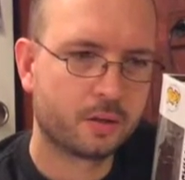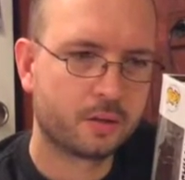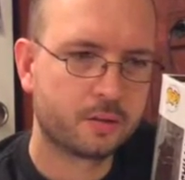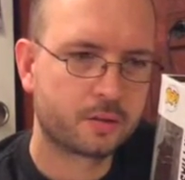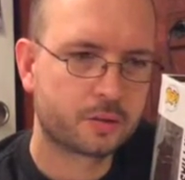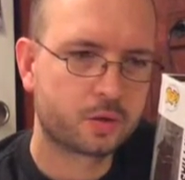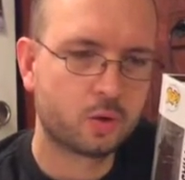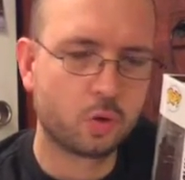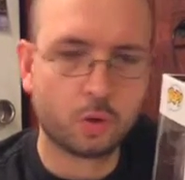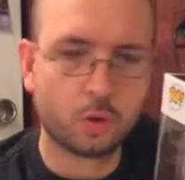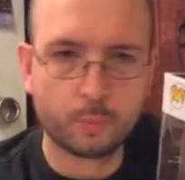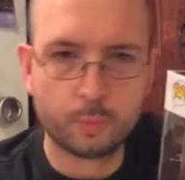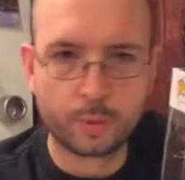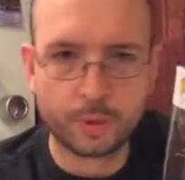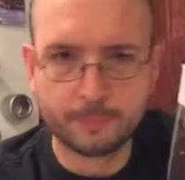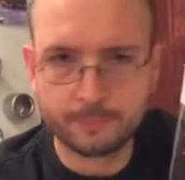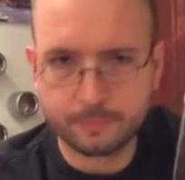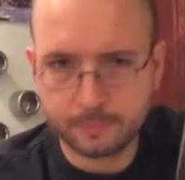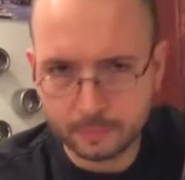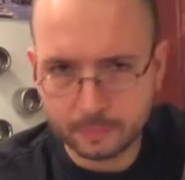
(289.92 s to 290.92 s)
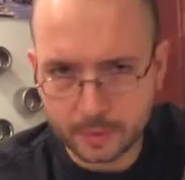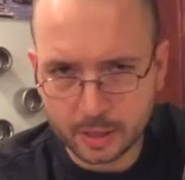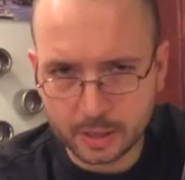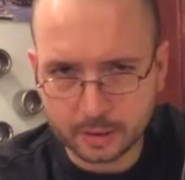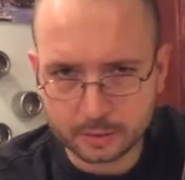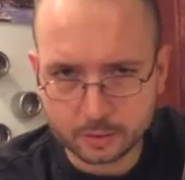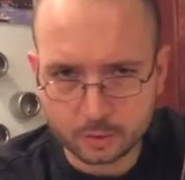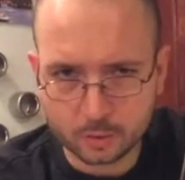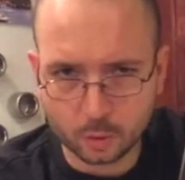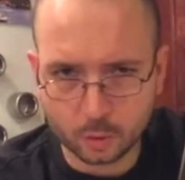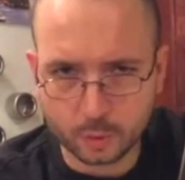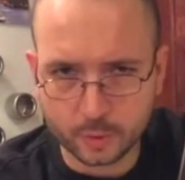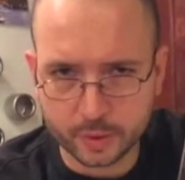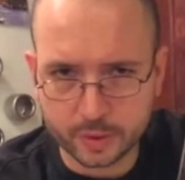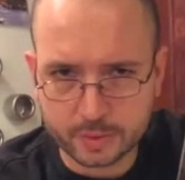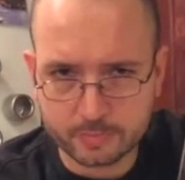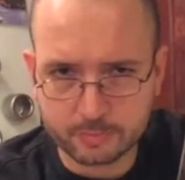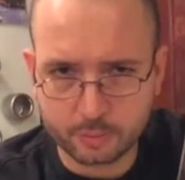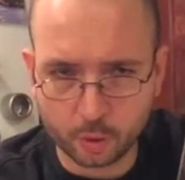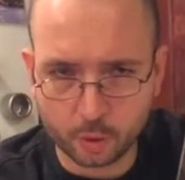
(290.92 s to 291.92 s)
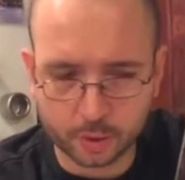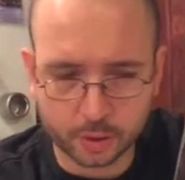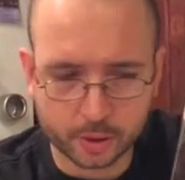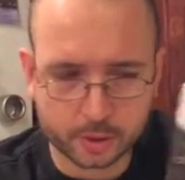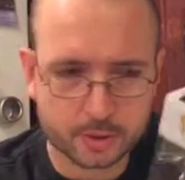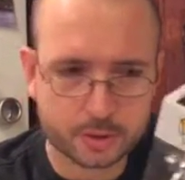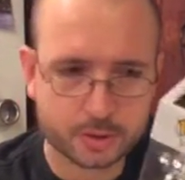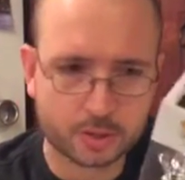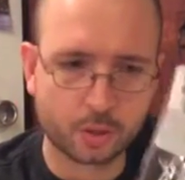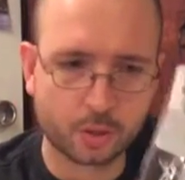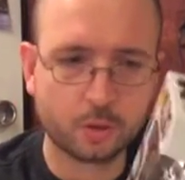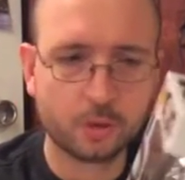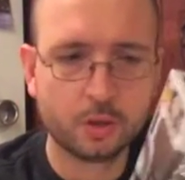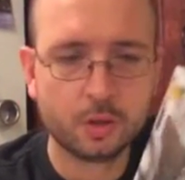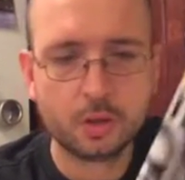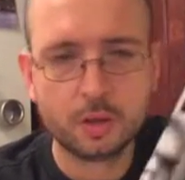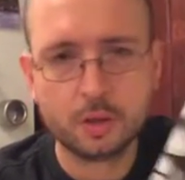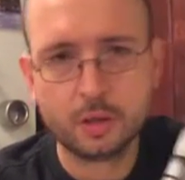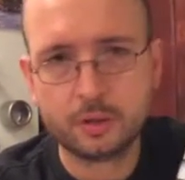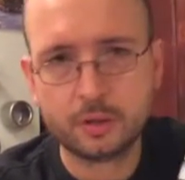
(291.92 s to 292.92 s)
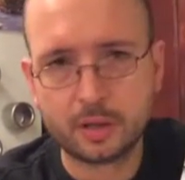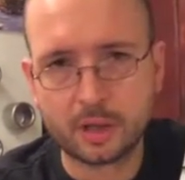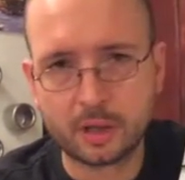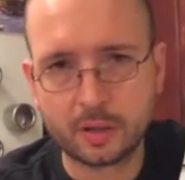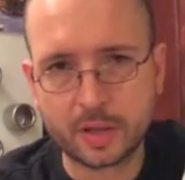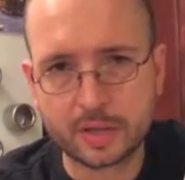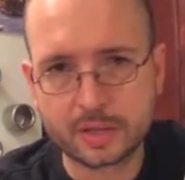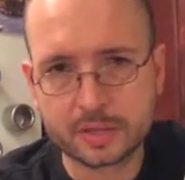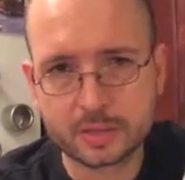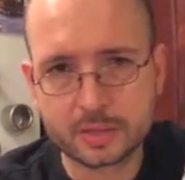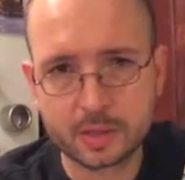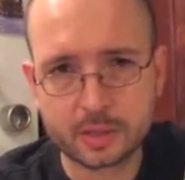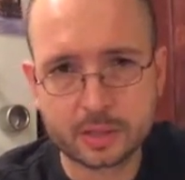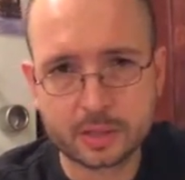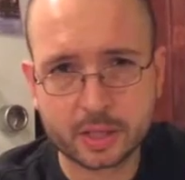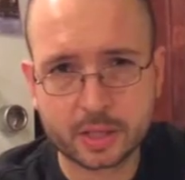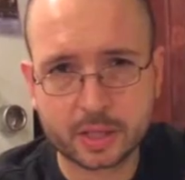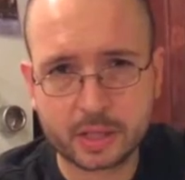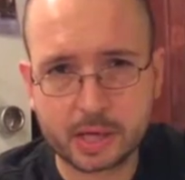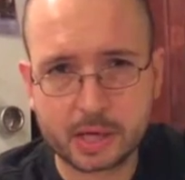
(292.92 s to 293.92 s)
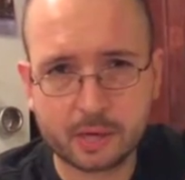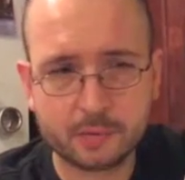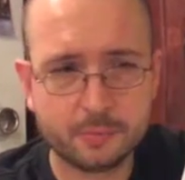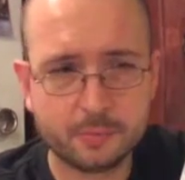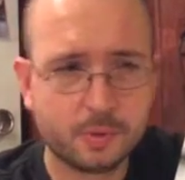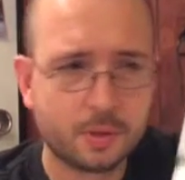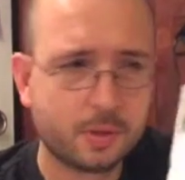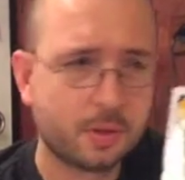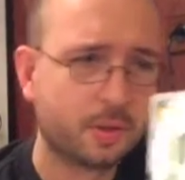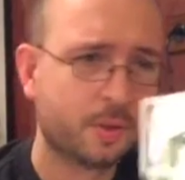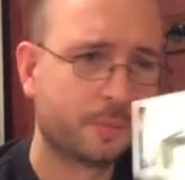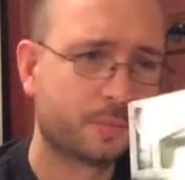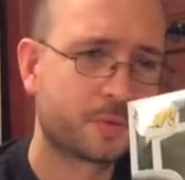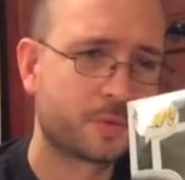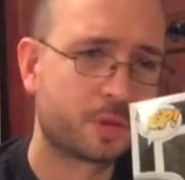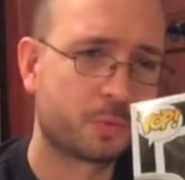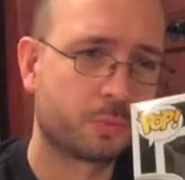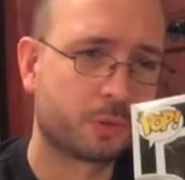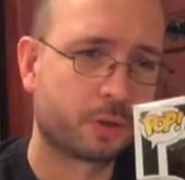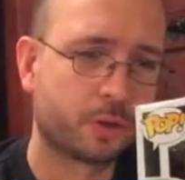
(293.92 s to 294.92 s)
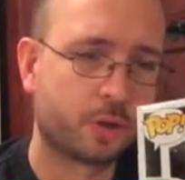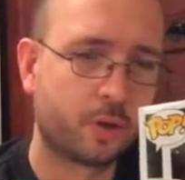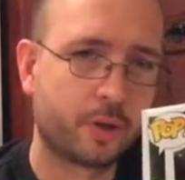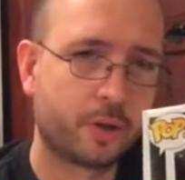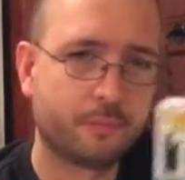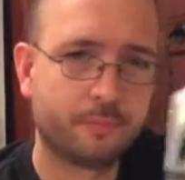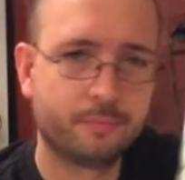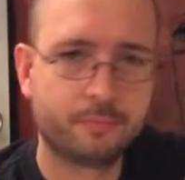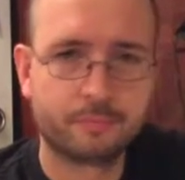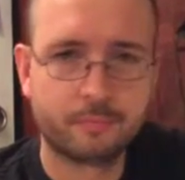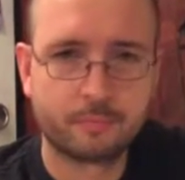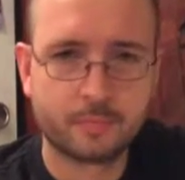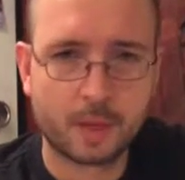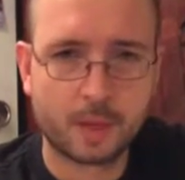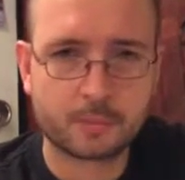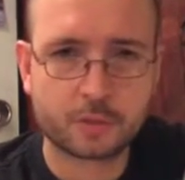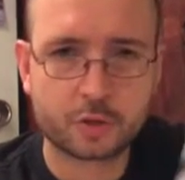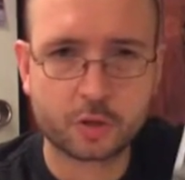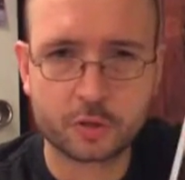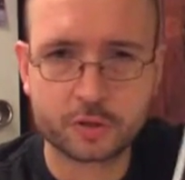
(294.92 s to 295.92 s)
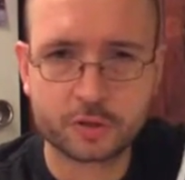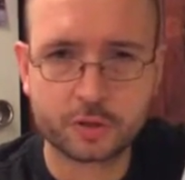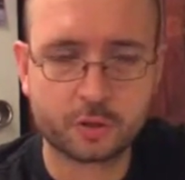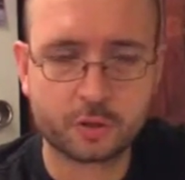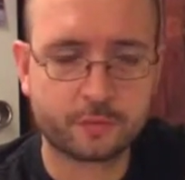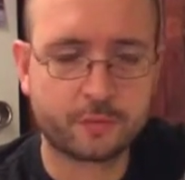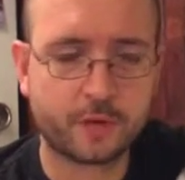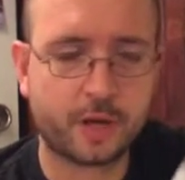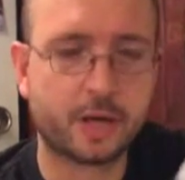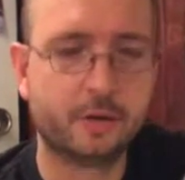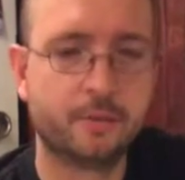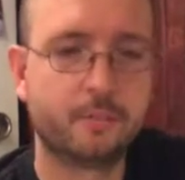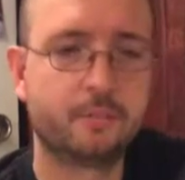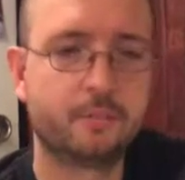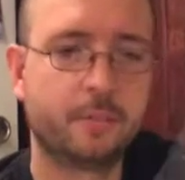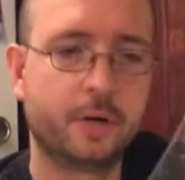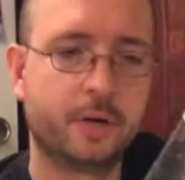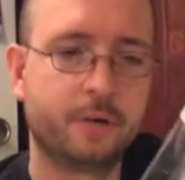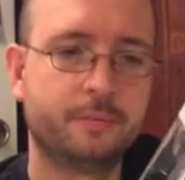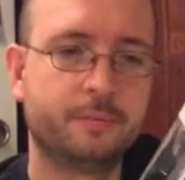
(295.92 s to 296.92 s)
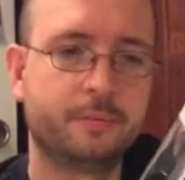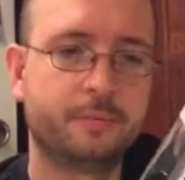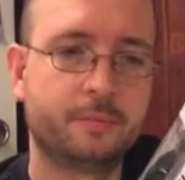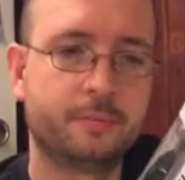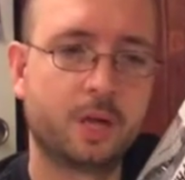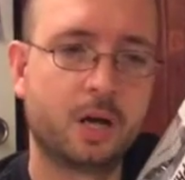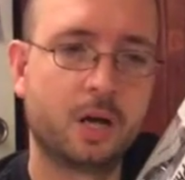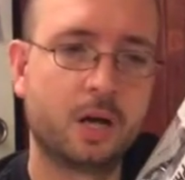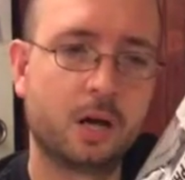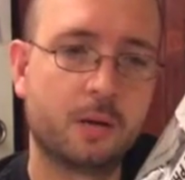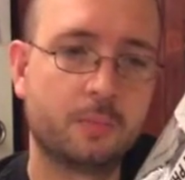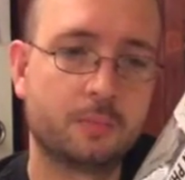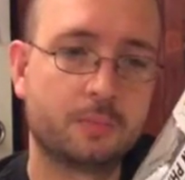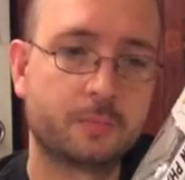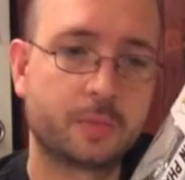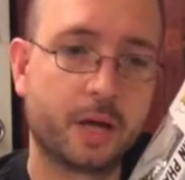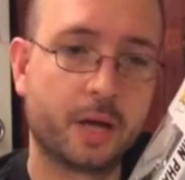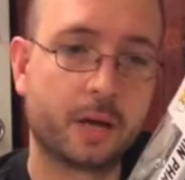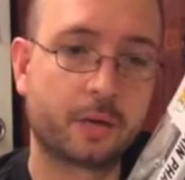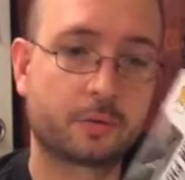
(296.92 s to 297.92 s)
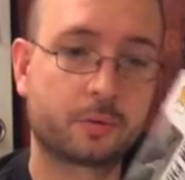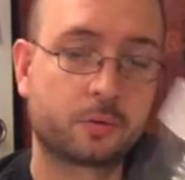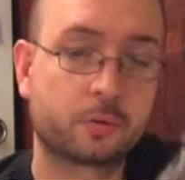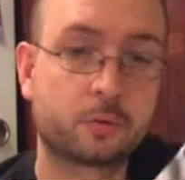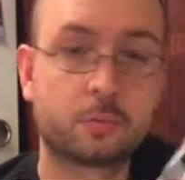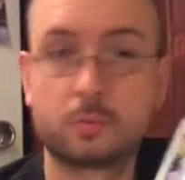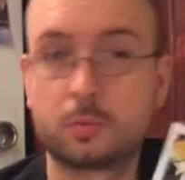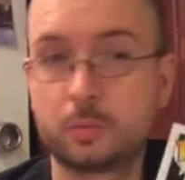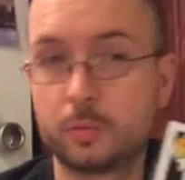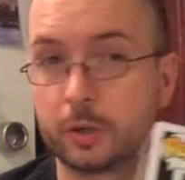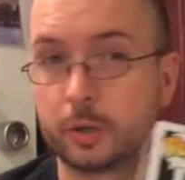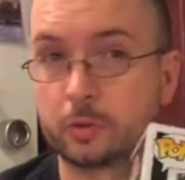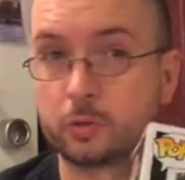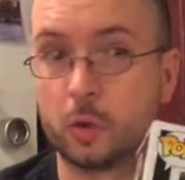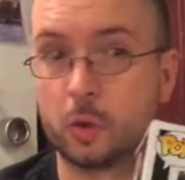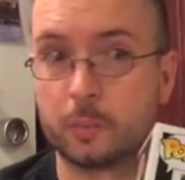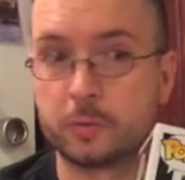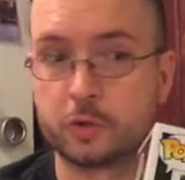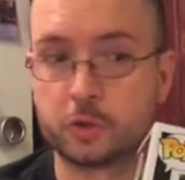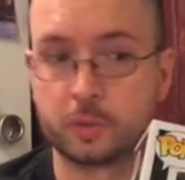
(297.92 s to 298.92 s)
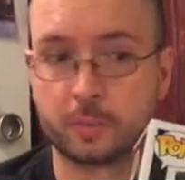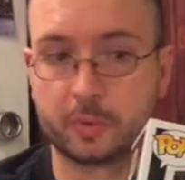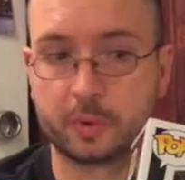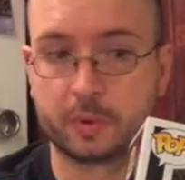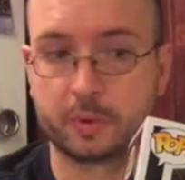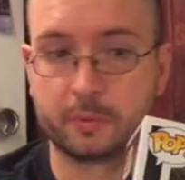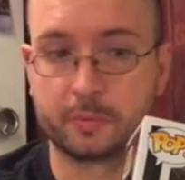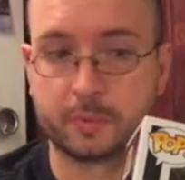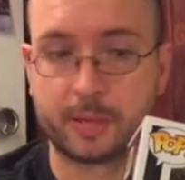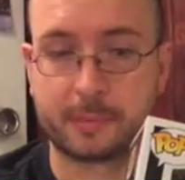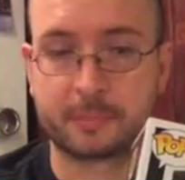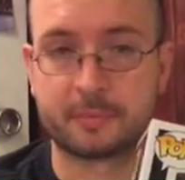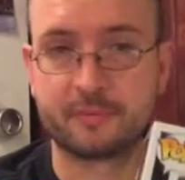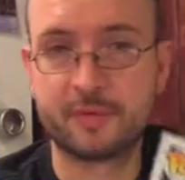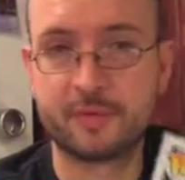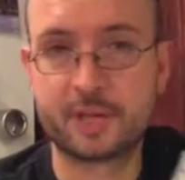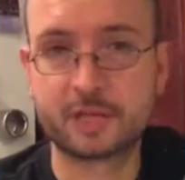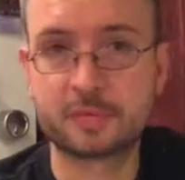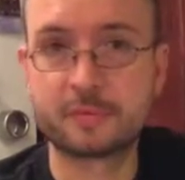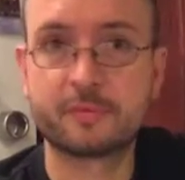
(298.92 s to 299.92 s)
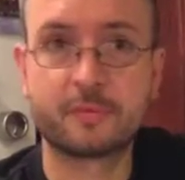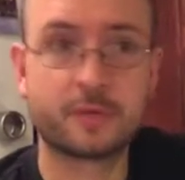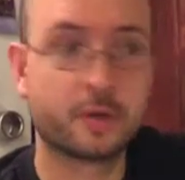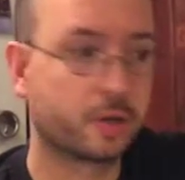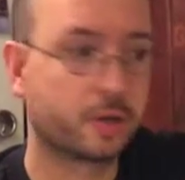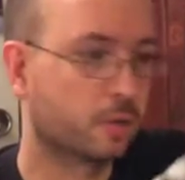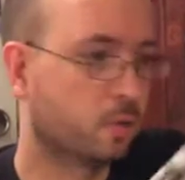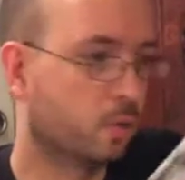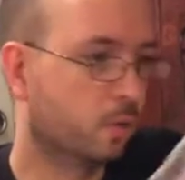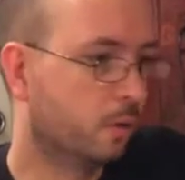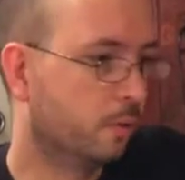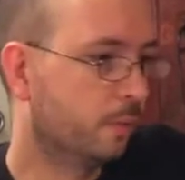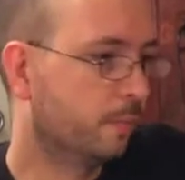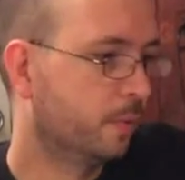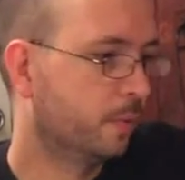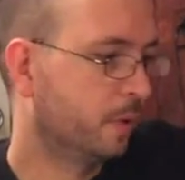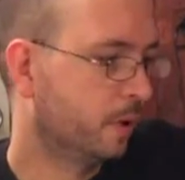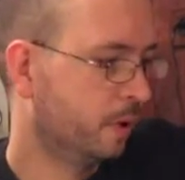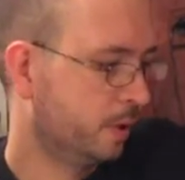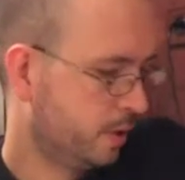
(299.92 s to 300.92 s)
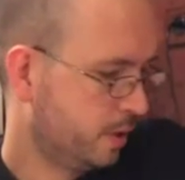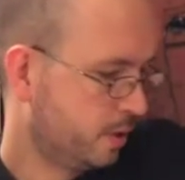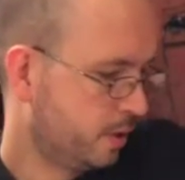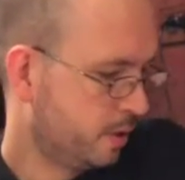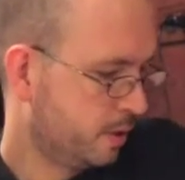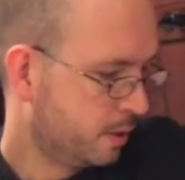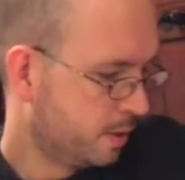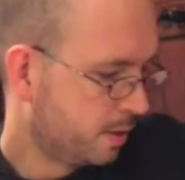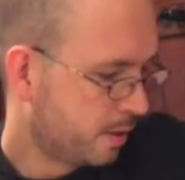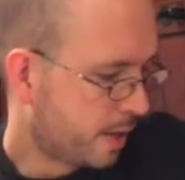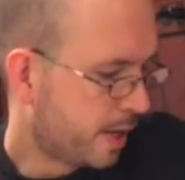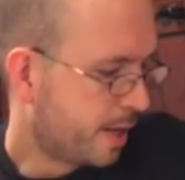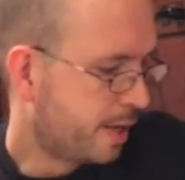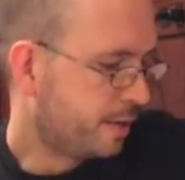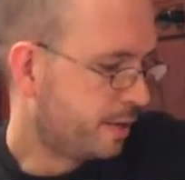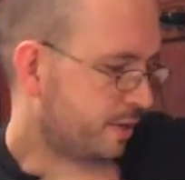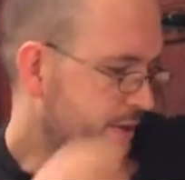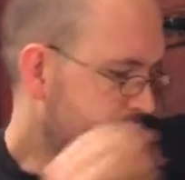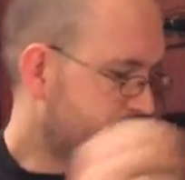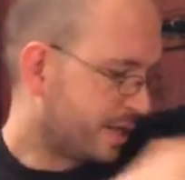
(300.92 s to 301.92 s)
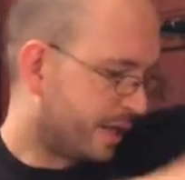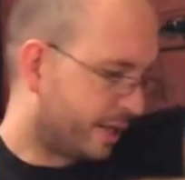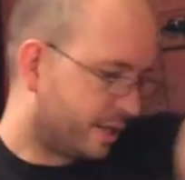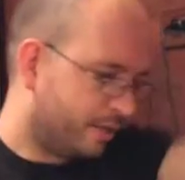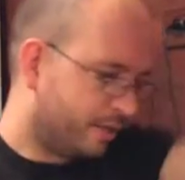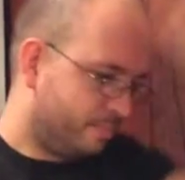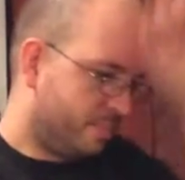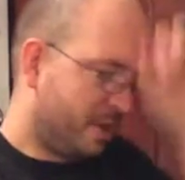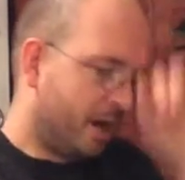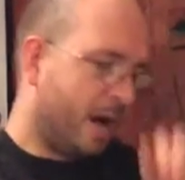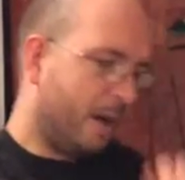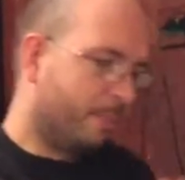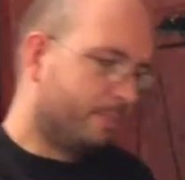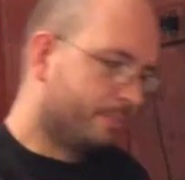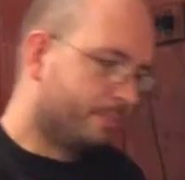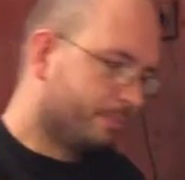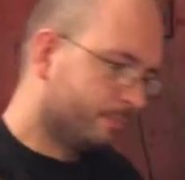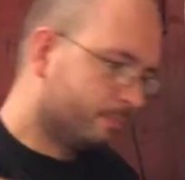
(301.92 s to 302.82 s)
It's cool, but not cool when it's broken. So nonetheless, I'll take it out, super glue it. I'm sure it's all fine. But yeah, the Chrome Trooper, Captain Phasma, very cool. And the second pop.